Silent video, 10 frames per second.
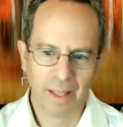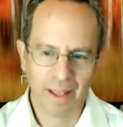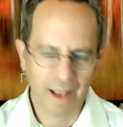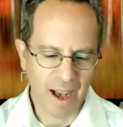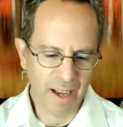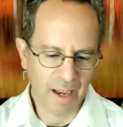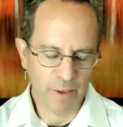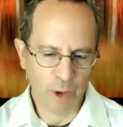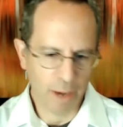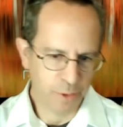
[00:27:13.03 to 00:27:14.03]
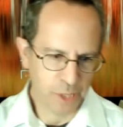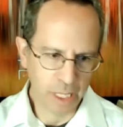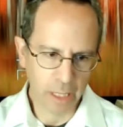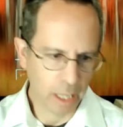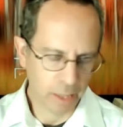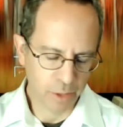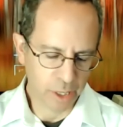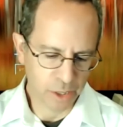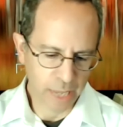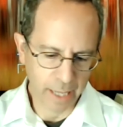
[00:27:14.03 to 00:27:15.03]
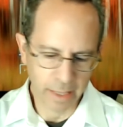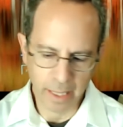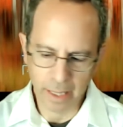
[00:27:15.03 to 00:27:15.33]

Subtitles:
And at first they think, oh, this is crap.